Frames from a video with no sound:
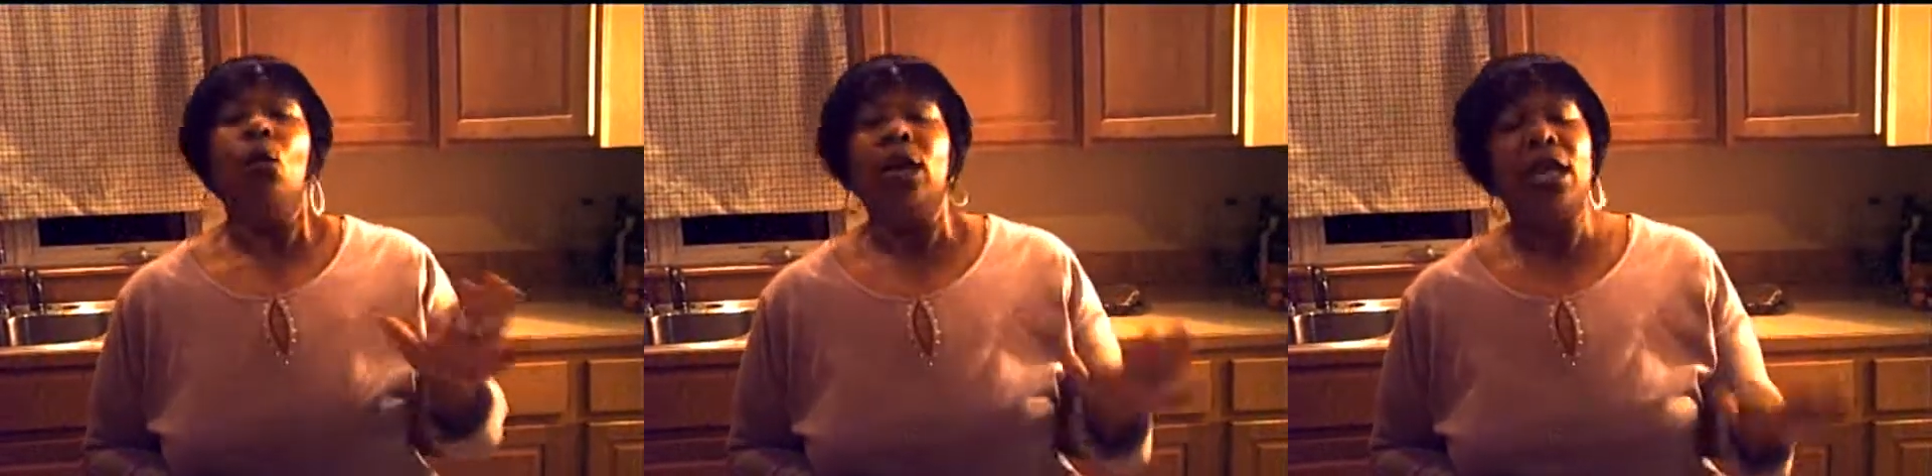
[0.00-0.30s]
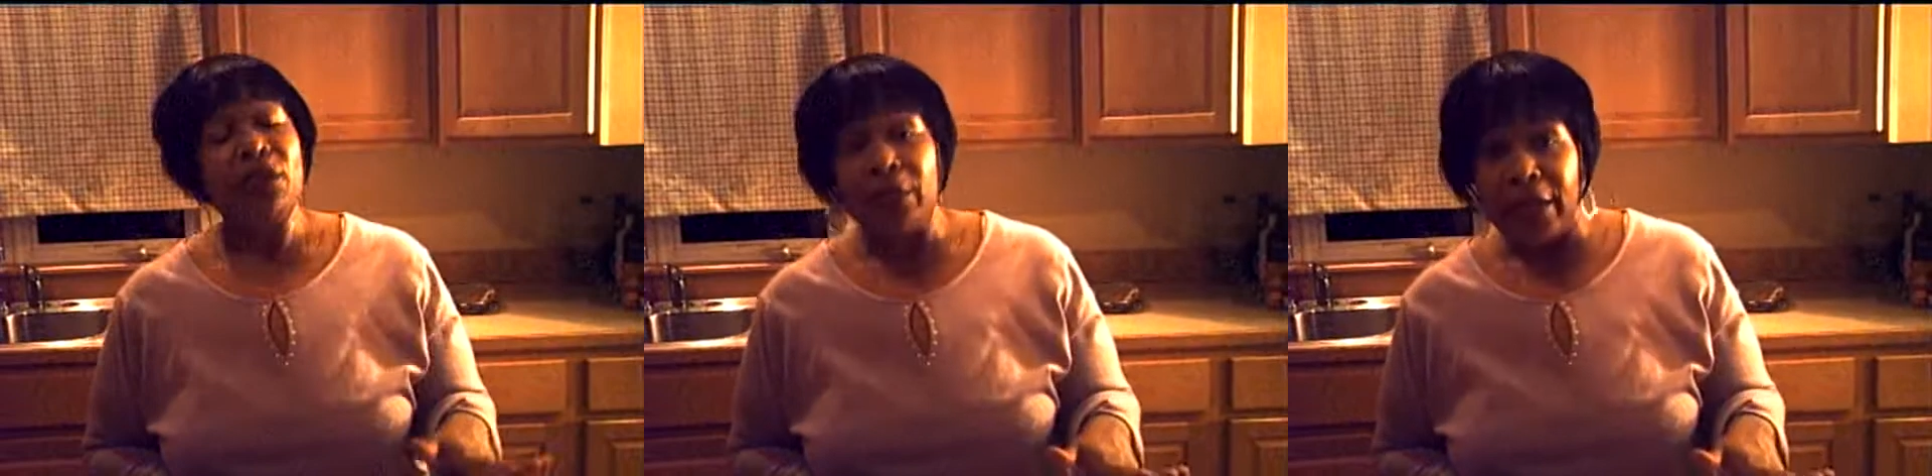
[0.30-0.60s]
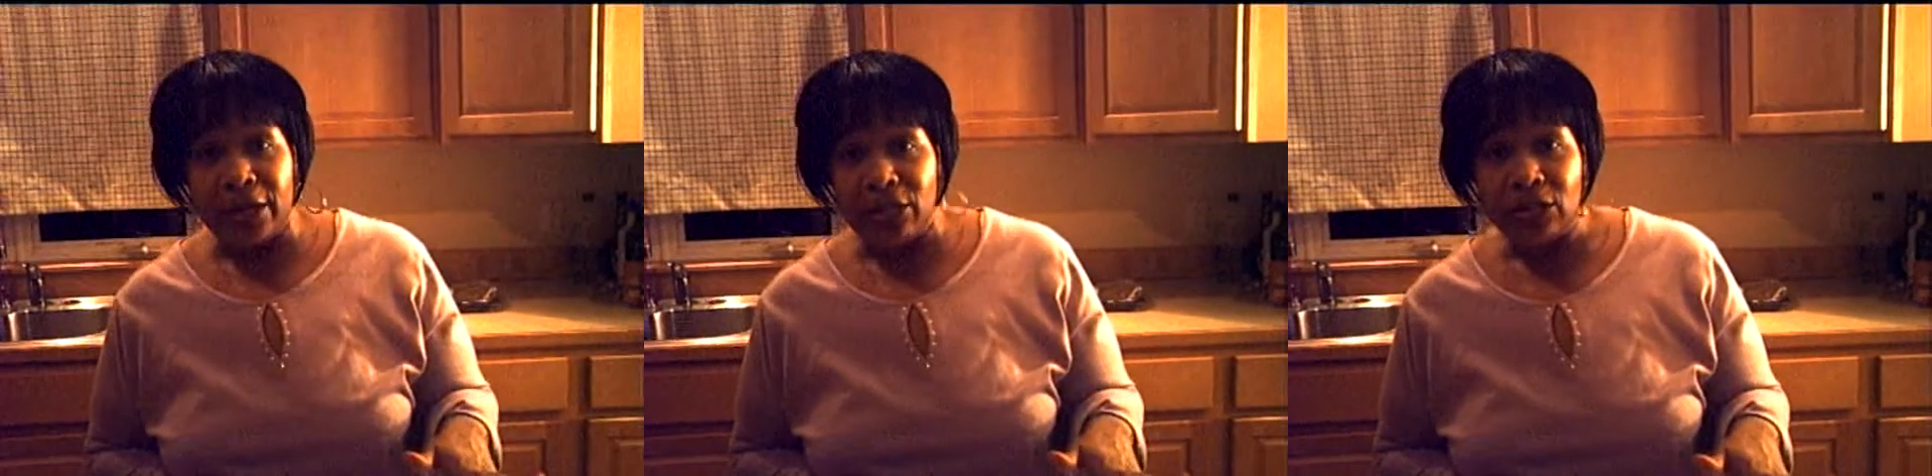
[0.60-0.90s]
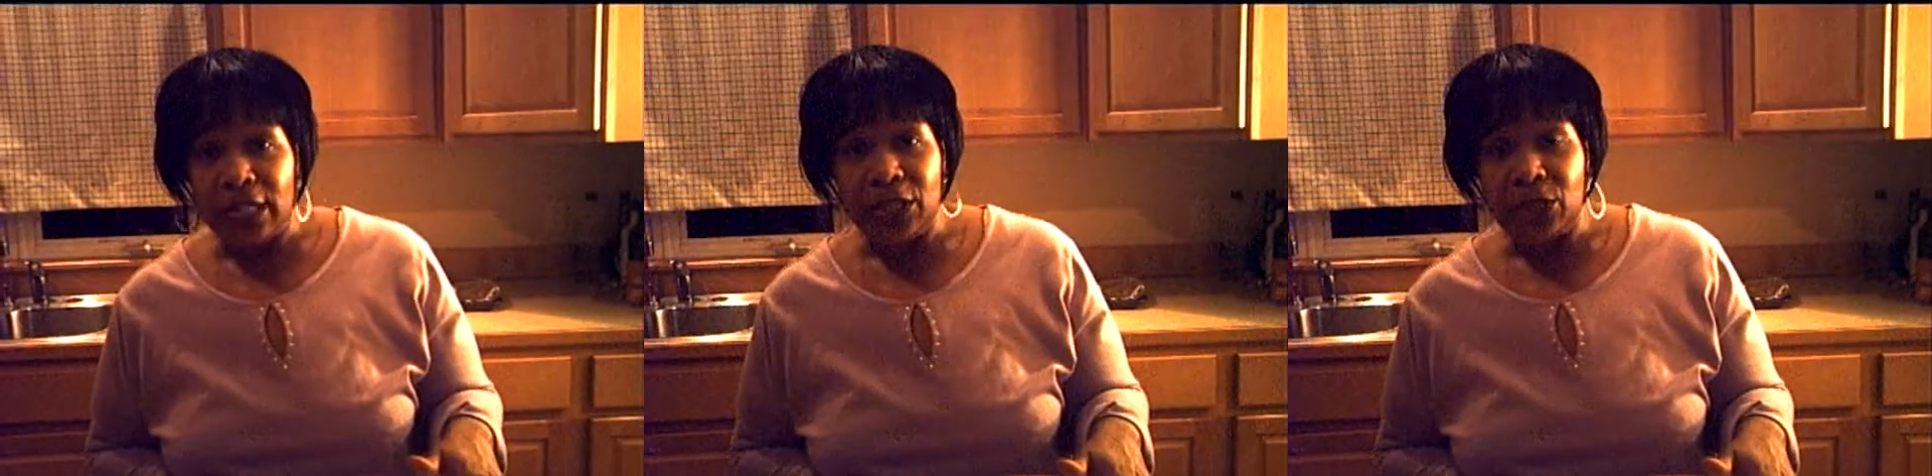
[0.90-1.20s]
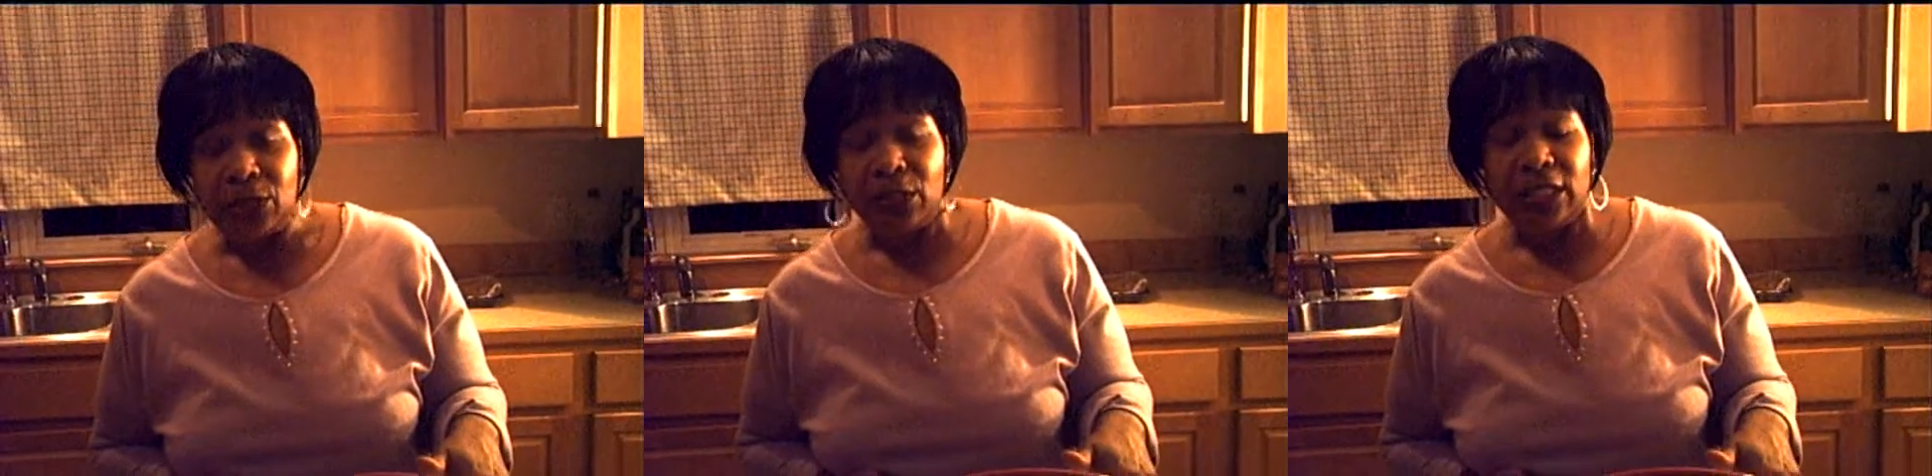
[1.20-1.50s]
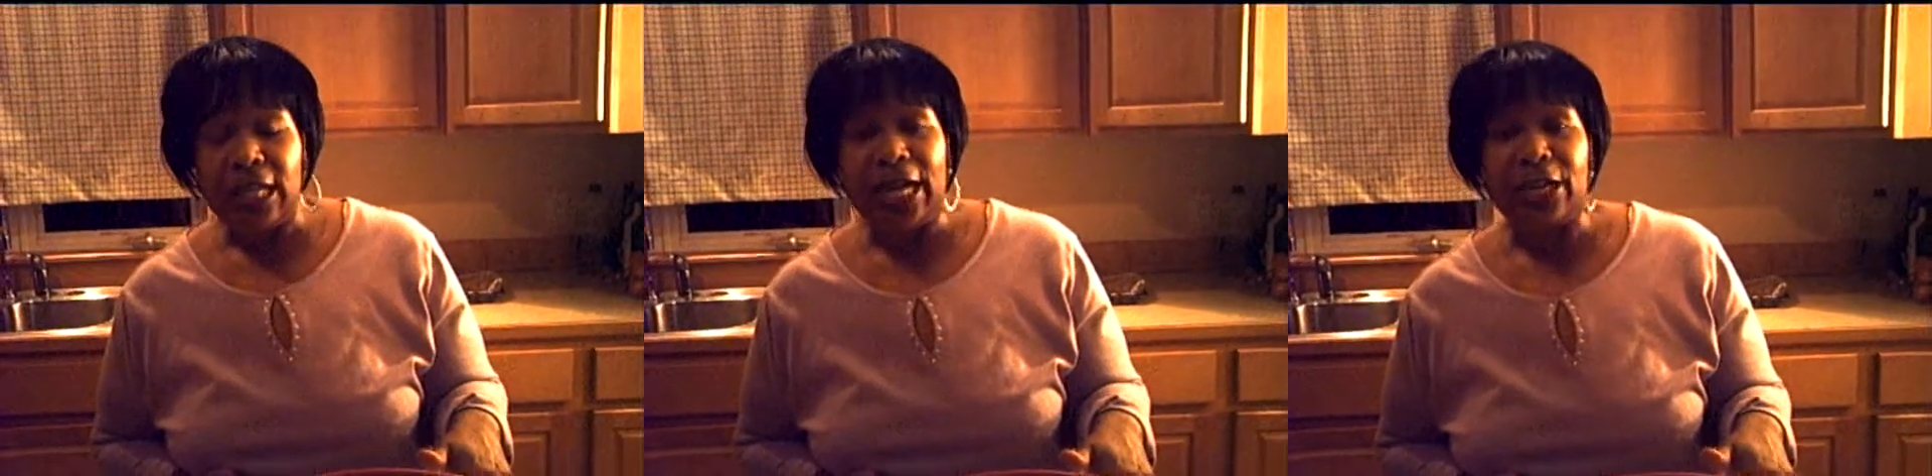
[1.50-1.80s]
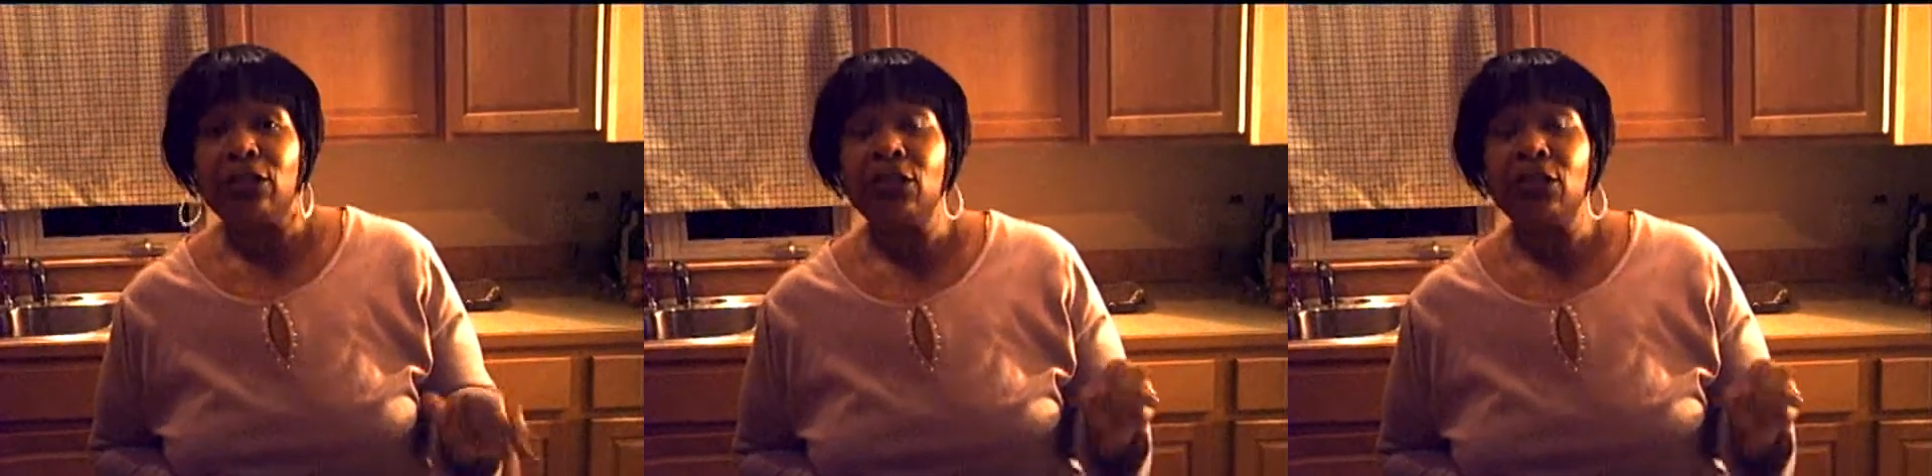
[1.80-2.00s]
whatever pears that you desire